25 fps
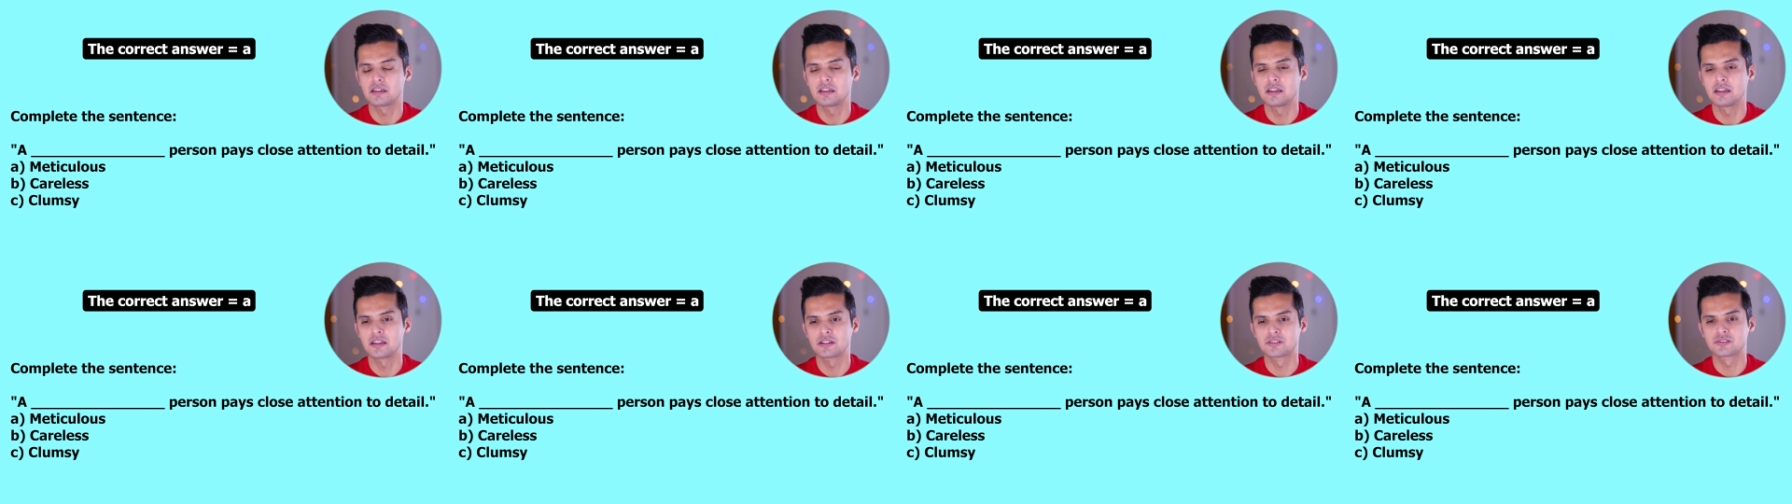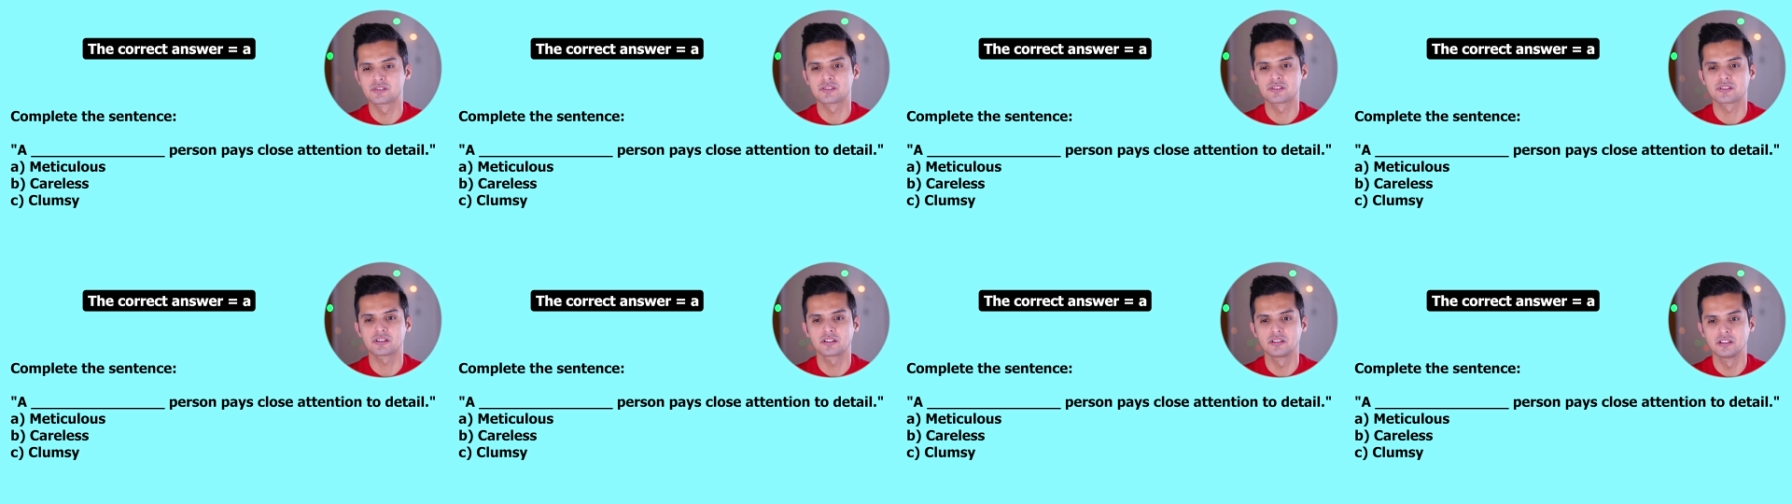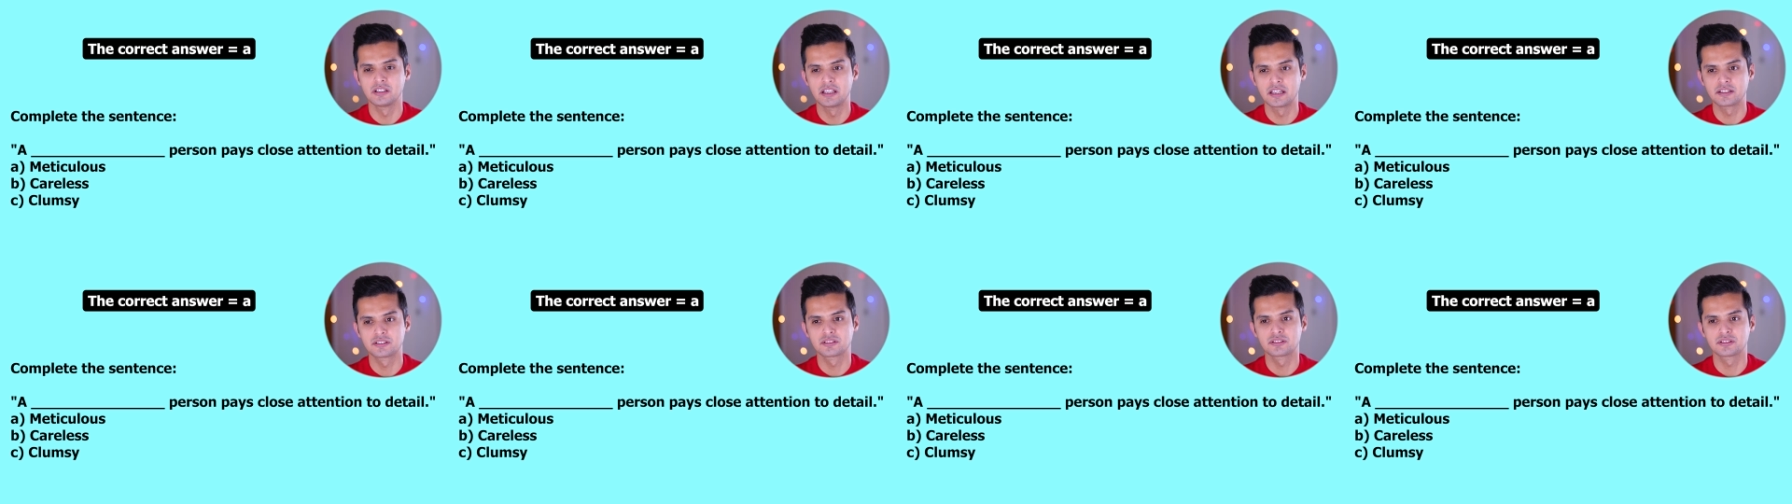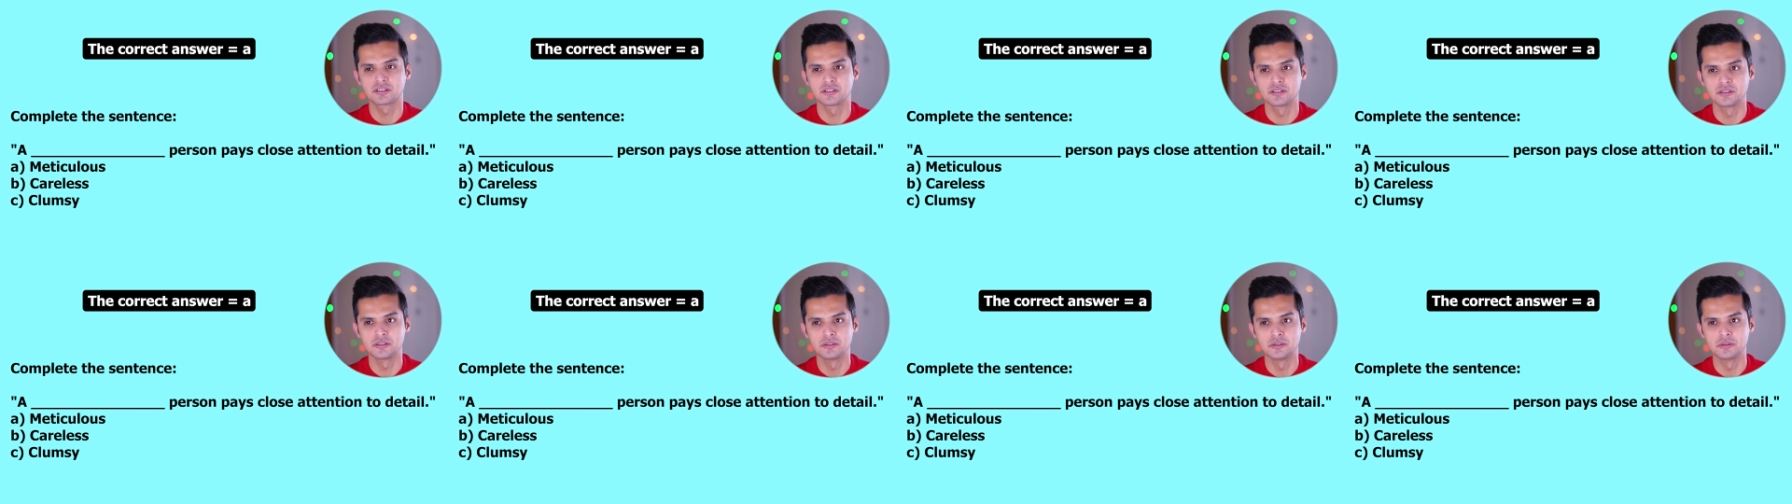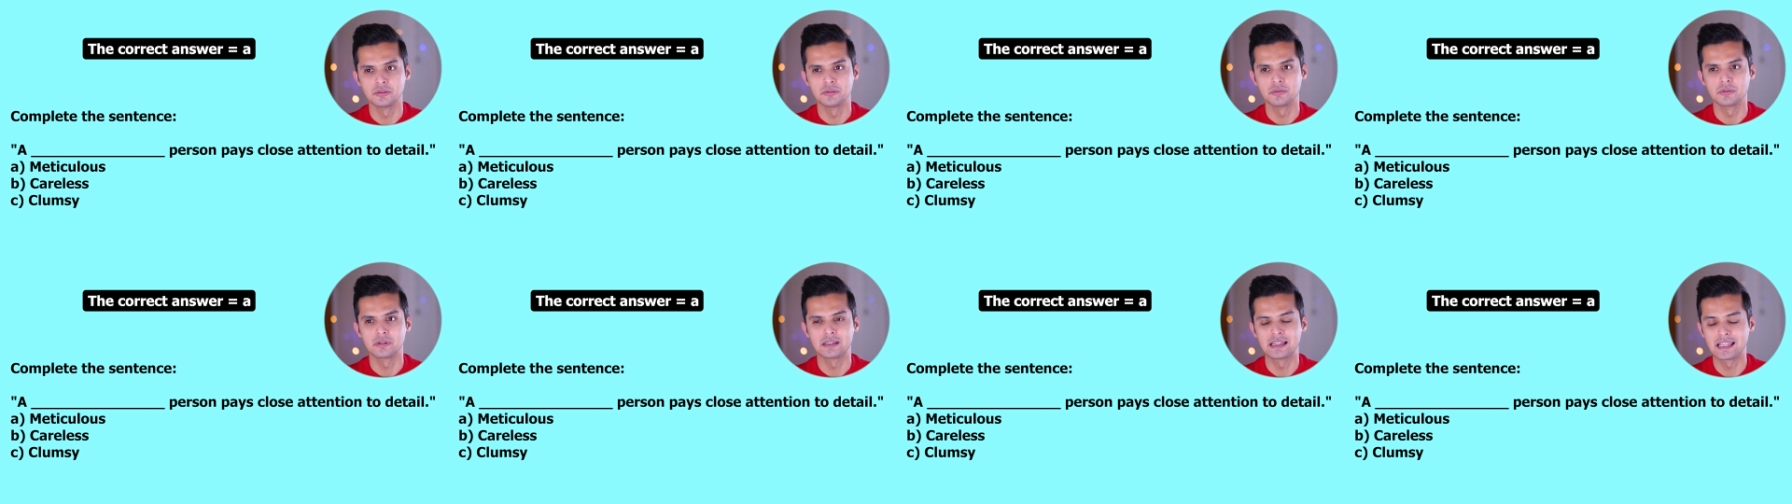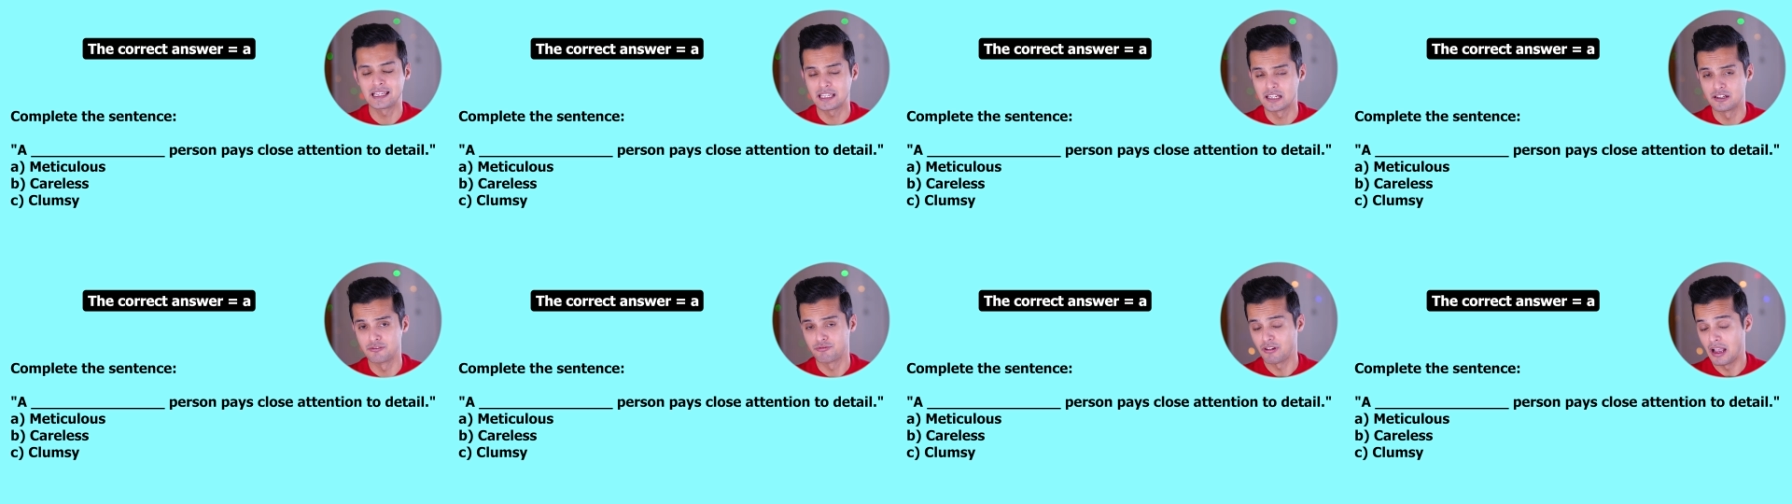it's led to
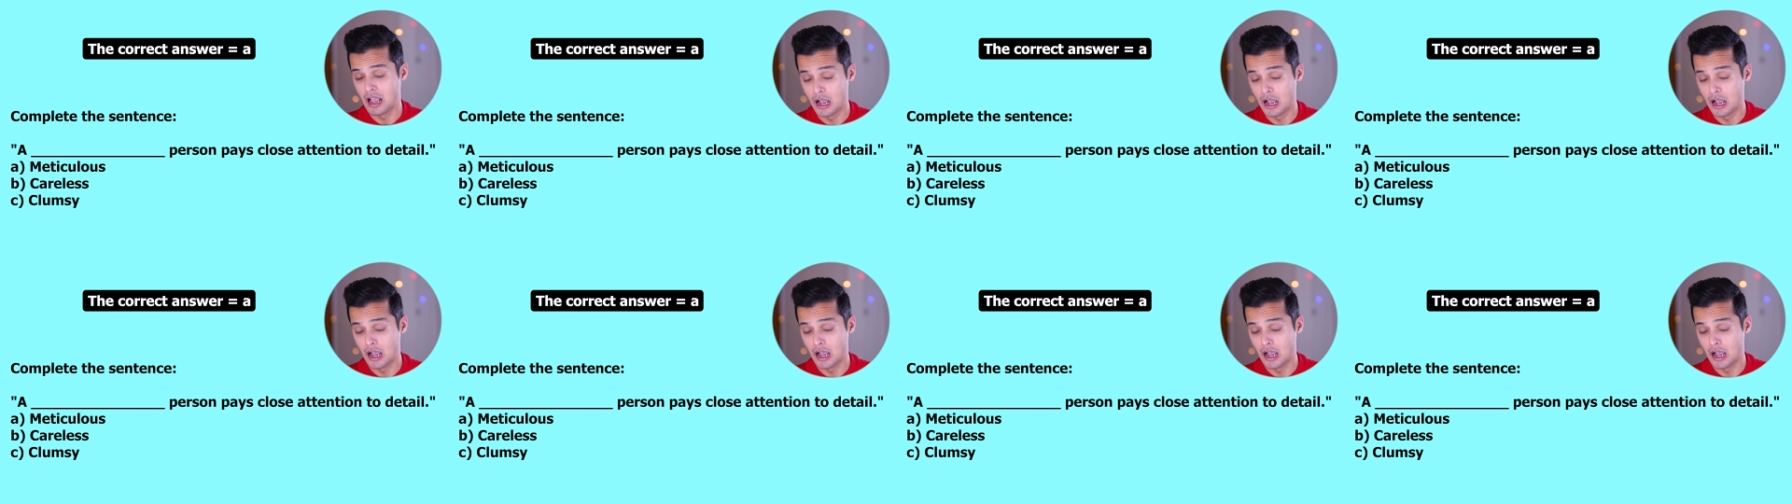negative